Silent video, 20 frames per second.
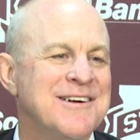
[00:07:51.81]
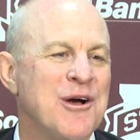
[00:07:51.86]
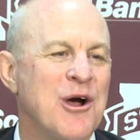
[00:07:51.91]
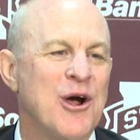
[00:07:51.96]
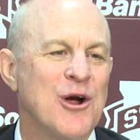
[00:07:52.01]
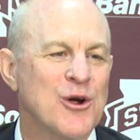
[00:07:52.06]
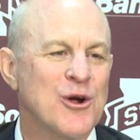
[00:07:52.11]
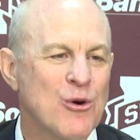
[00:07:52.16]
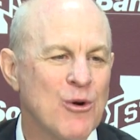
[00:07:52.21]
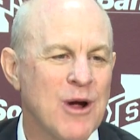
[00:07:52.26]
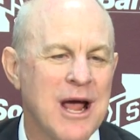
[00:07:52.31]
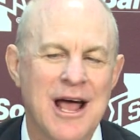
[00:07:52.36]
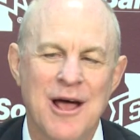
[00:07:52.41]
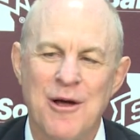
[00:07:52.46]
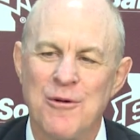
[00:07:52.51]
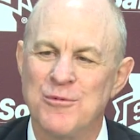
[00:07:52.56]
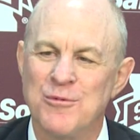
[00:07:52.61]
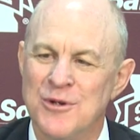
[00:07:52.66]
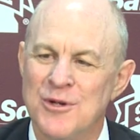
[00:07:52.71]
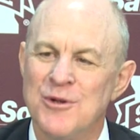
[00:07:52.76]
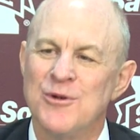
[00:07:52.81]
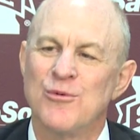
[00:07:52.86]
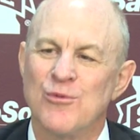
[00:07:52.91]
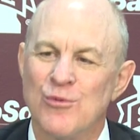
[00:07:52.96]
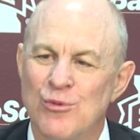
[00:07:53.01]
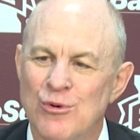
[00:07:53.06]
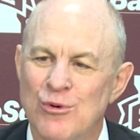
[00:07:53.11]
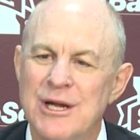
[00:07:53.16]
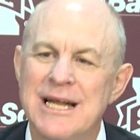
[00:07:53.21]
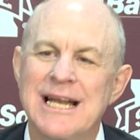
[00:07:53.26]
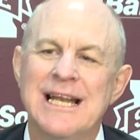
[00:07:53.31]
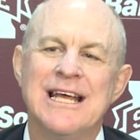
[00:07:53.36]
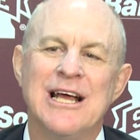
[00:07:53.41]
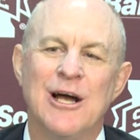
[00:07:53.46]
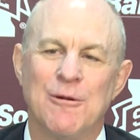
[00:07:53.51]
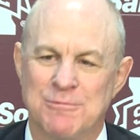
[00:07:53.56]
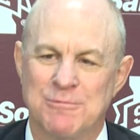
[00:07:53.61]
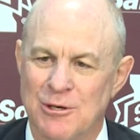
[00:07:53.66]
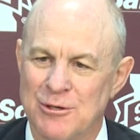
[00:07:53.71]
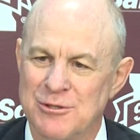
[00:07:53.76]
Our crowd really
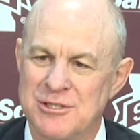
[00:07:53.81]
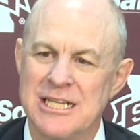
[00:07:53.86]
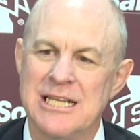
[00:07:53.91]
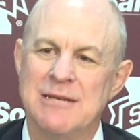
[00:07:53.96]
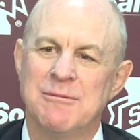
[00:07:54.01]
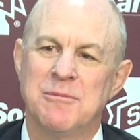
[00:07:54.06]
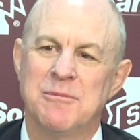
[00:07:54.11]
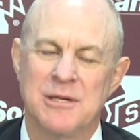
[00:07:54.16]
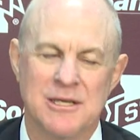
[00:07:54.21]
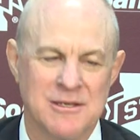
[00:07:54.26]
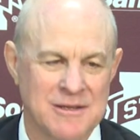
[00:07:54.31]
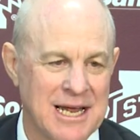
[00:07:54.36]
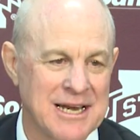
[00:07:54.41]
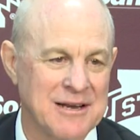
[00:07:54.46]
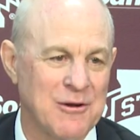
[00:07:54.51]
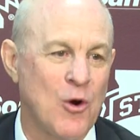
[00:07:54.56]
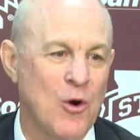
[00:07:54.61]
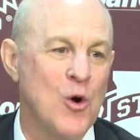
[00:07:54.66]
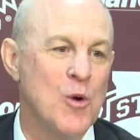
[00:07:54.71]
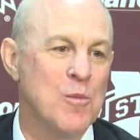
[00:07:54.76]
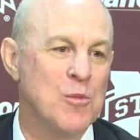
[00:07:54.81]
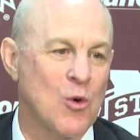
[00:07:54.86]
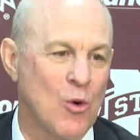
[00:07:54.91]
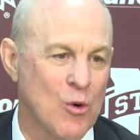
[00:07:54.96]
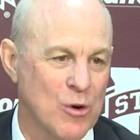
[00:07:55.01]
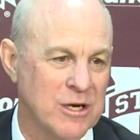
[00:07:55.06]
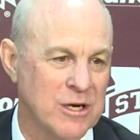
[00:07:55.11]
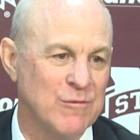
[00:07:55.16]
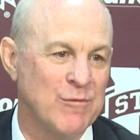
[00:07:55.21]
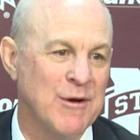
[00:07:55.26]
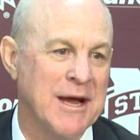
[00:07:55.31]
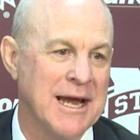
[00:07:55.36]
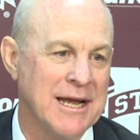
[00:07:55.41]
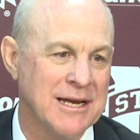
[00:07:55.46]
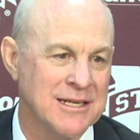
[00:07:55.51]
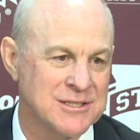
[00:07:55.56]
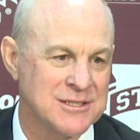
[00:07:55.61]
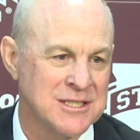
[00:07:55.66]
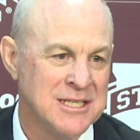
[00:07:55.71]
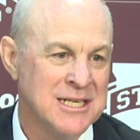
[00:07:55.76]
helped our team. I mean, that home court
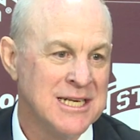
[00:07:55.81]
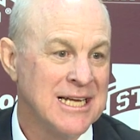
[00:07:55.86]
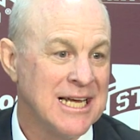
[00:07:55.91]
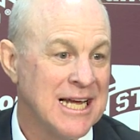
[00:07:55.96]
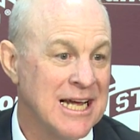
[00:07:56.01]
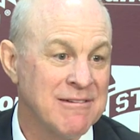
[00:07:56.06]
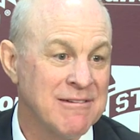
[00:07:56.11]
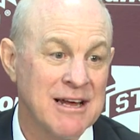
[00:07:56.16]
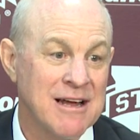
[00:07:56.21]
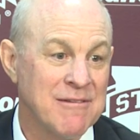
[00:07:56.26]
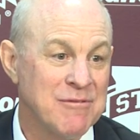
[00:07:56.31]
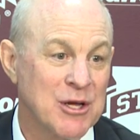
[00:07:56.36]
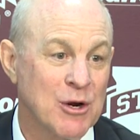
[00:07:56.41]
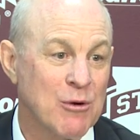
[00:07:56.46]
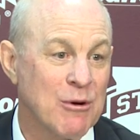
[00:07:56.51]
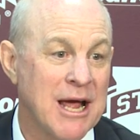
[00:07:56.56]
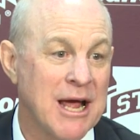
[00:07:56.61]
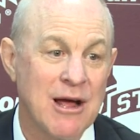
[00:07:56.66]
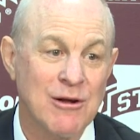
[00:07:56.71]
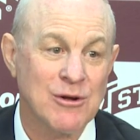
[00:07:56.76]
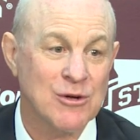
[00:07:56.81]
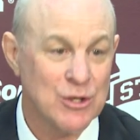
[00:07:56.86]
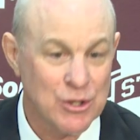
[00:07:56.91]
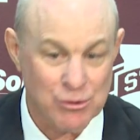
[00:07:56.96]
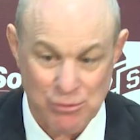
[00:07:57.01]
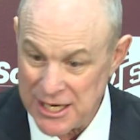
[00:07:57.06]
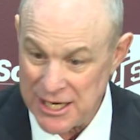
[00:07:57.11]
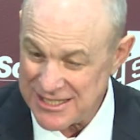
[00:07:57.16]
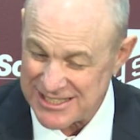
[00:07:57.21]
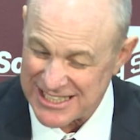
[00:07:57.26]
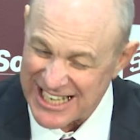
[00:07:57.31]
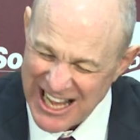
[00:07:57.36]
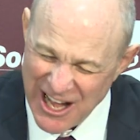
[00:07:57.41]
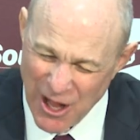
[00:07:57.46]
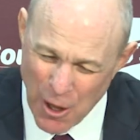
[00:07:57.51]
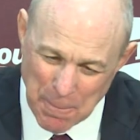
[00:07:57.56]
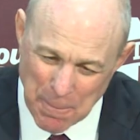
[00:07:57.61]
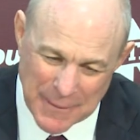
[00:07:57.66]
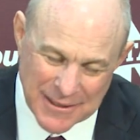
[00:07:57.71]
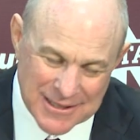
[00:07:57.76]
advantage of having the crowd going crazy,
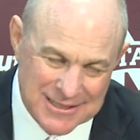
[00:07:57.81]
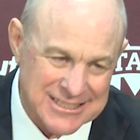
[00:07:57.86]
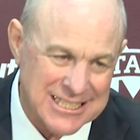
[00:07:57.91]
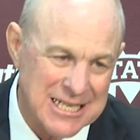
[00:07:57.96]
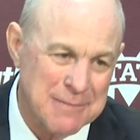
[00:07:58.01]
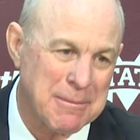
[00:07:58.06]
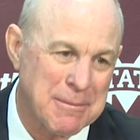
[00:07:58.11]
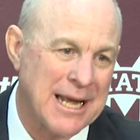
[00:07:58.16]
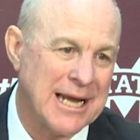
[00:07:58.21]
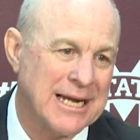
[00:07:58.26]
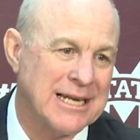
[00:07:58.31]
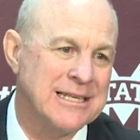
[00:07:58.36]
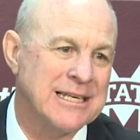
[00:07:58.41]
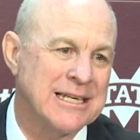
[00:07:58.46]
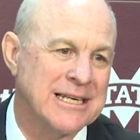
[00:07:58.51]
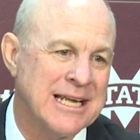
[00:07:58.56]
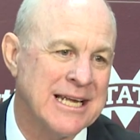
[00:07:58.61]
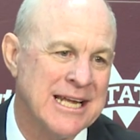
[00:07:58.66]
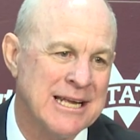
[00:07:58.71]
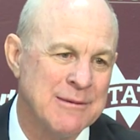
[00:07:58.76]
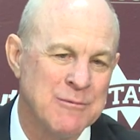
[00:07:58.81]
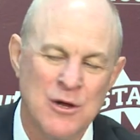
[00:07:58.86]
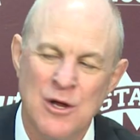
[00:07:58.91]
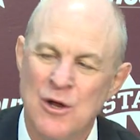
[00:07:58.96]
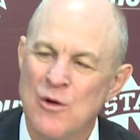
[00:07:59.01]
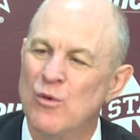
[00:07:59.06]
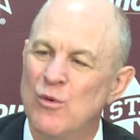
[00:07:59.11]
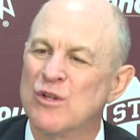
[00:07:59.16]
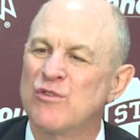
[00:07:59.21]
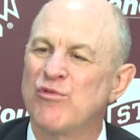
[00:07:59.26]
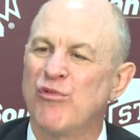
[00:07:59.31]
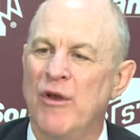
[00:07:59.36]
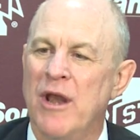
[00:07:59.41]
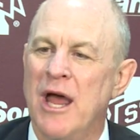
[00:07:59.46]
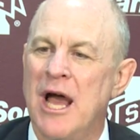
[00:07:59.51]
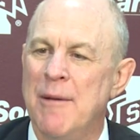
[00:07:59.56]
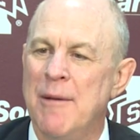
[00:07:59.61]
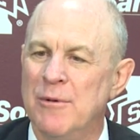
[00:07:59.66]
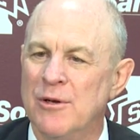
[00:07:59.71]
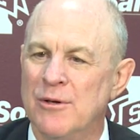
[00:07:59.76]
helping us get back in the game, was
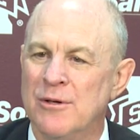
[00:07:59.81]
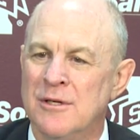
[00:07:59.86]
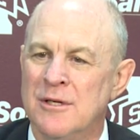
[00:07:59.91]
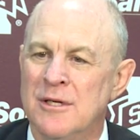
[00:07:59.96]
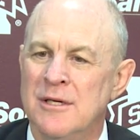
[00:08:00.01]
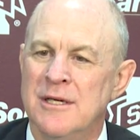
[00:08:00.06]
phenomenal.